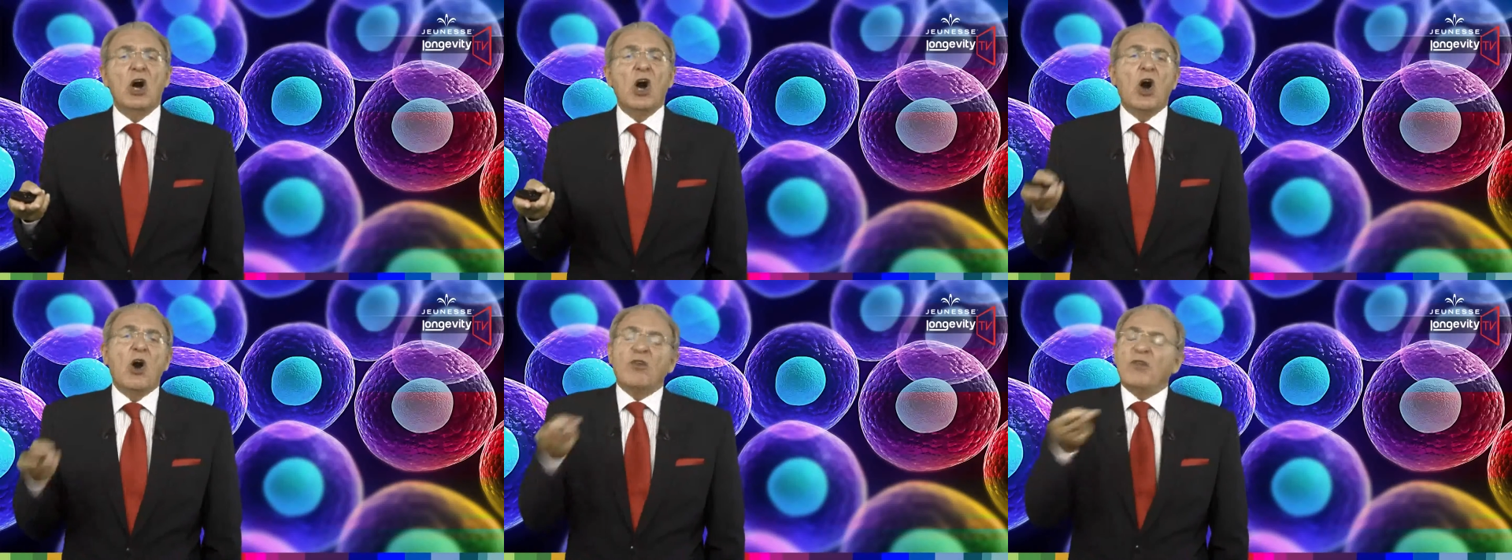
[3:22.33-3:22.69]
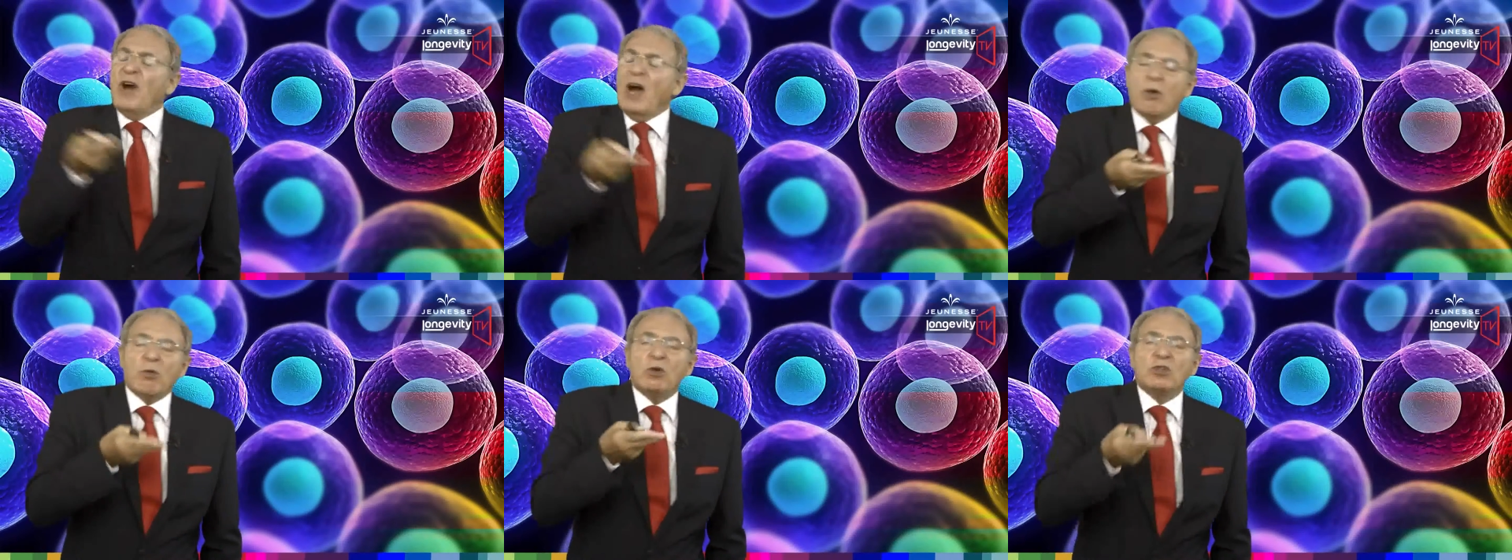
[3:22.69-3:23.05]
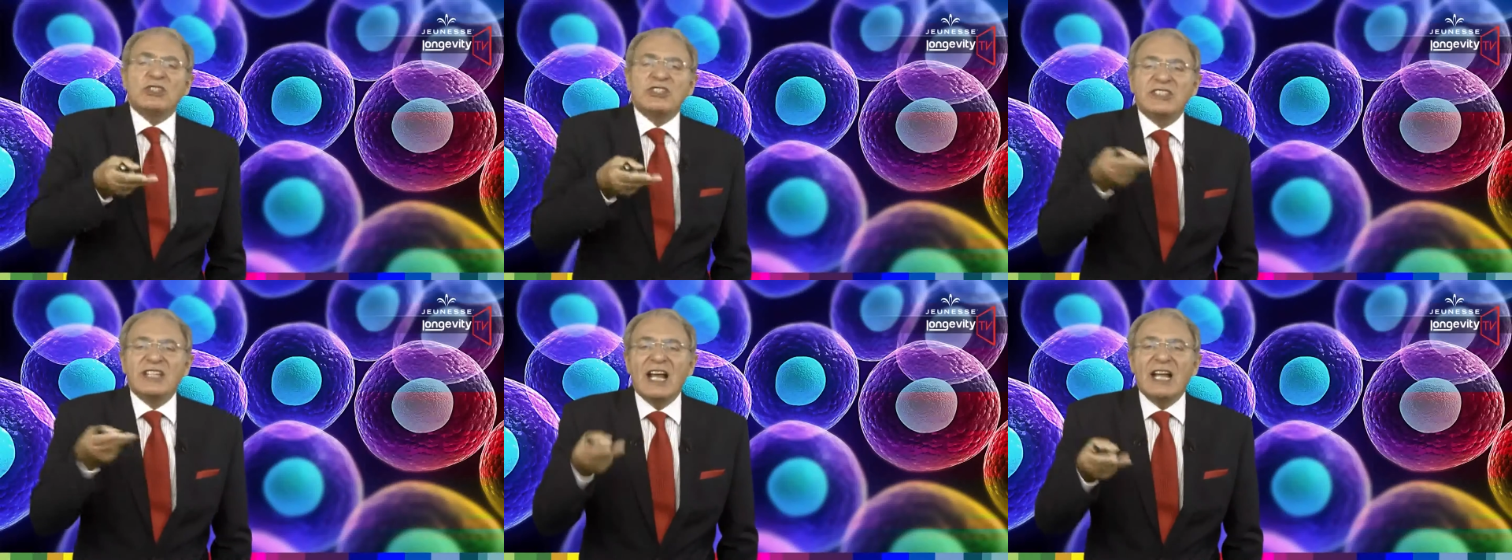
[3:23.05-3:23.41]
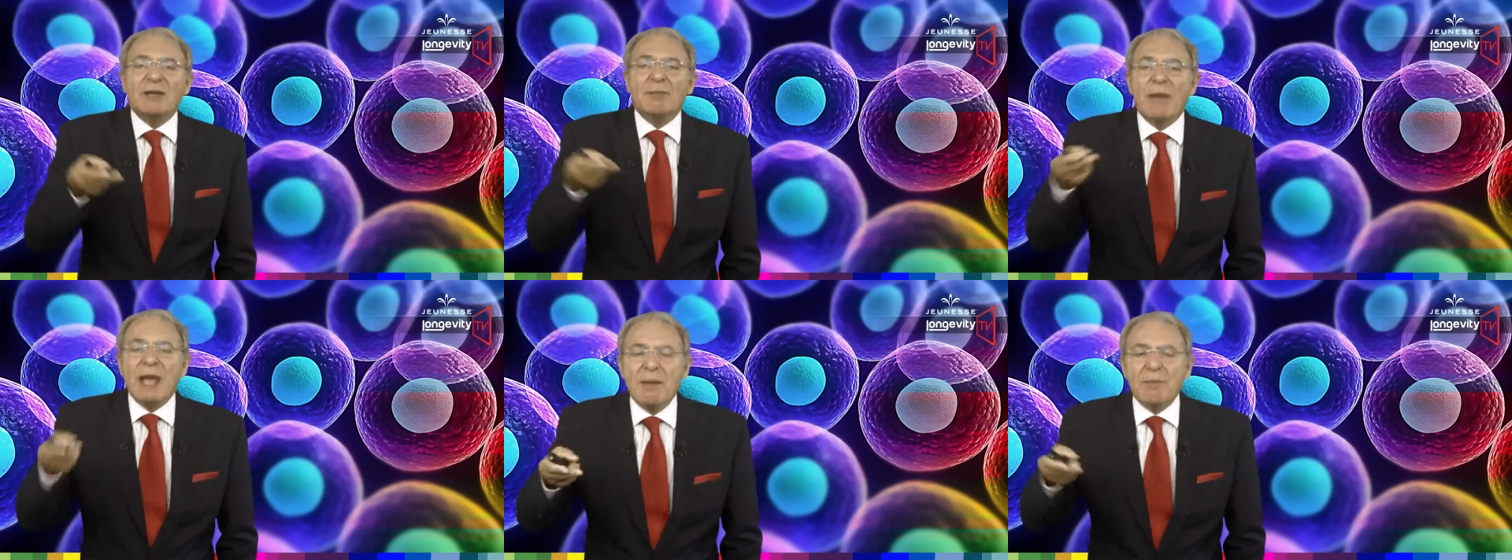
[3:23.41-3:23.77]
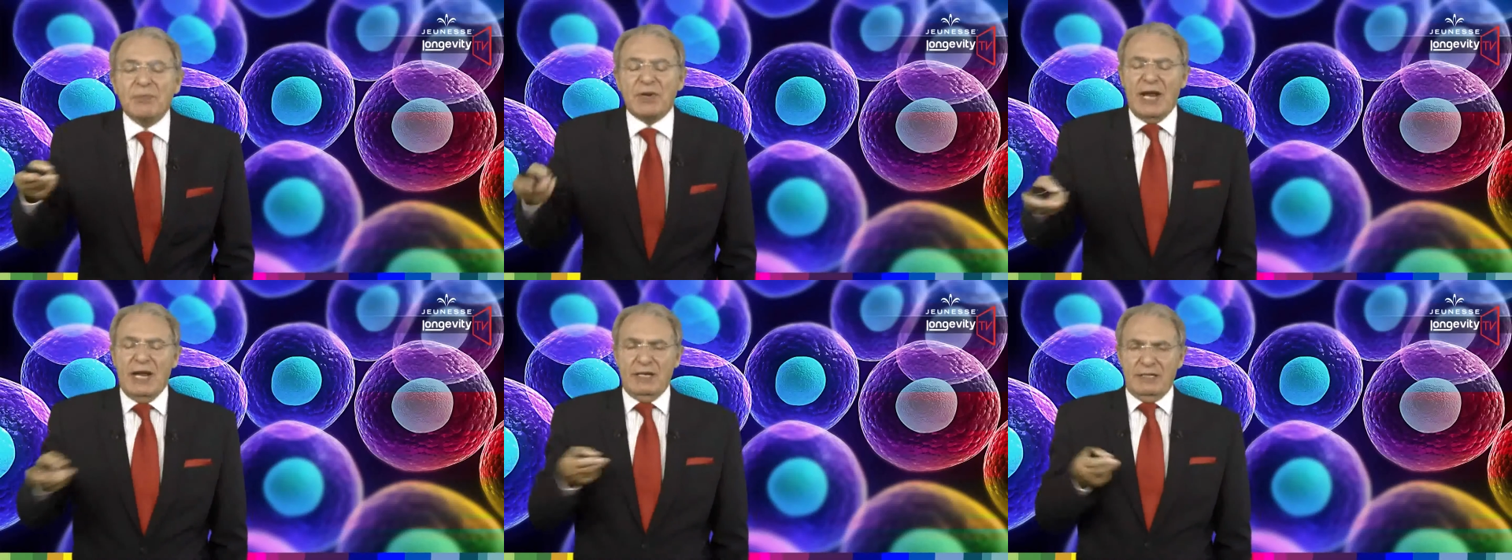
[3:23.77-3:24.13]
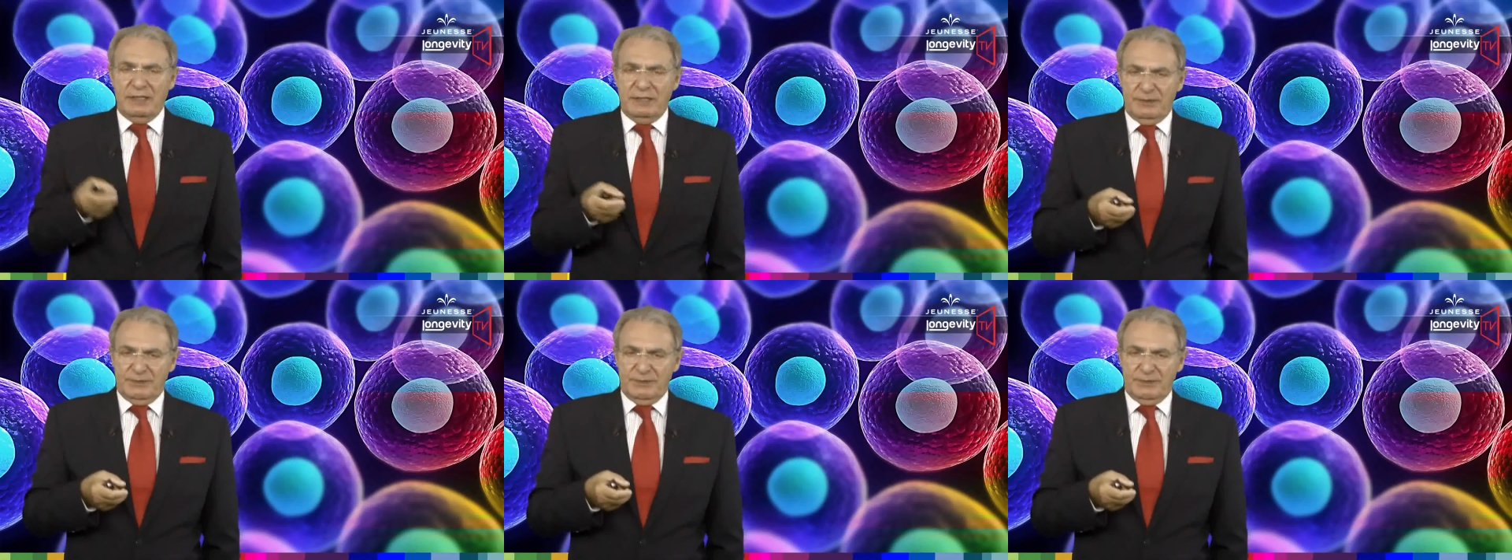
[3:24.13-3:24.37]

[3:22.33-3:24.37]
of our cell membrane.